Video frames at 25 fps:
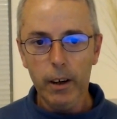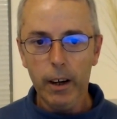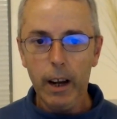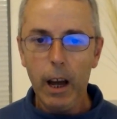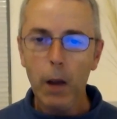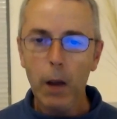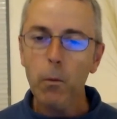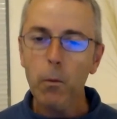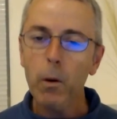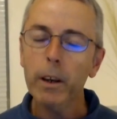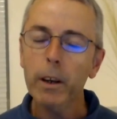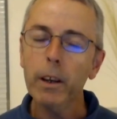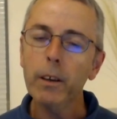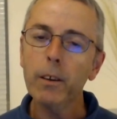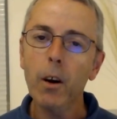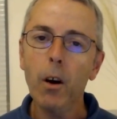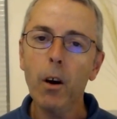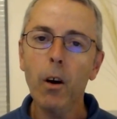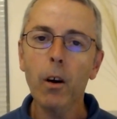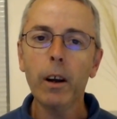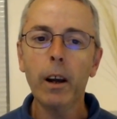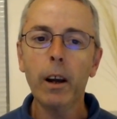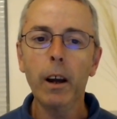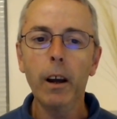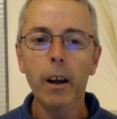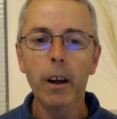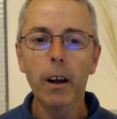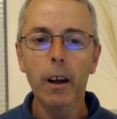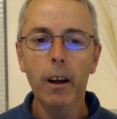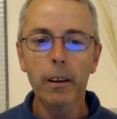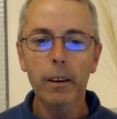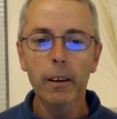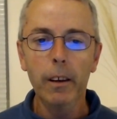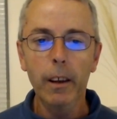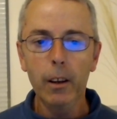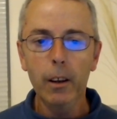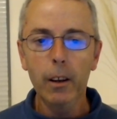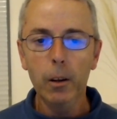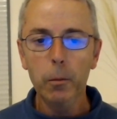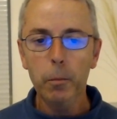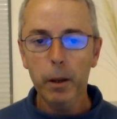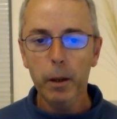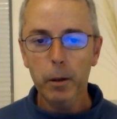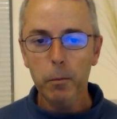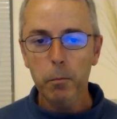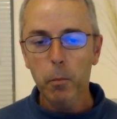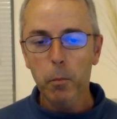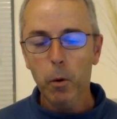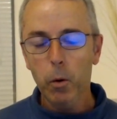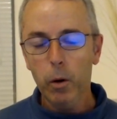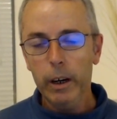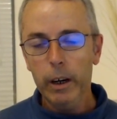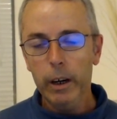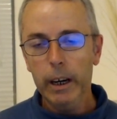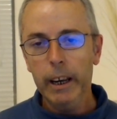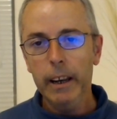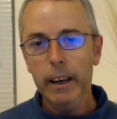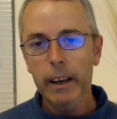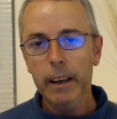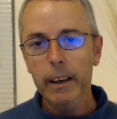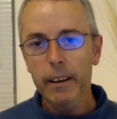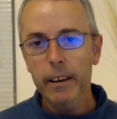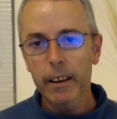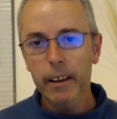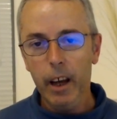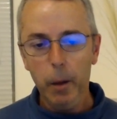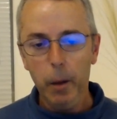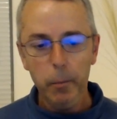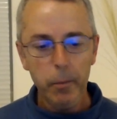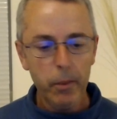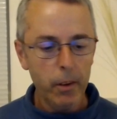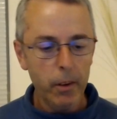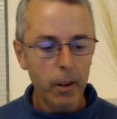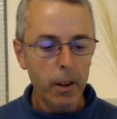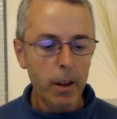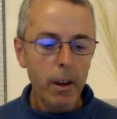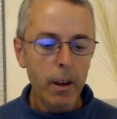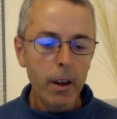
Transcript: And I want to talk a little bit more in depth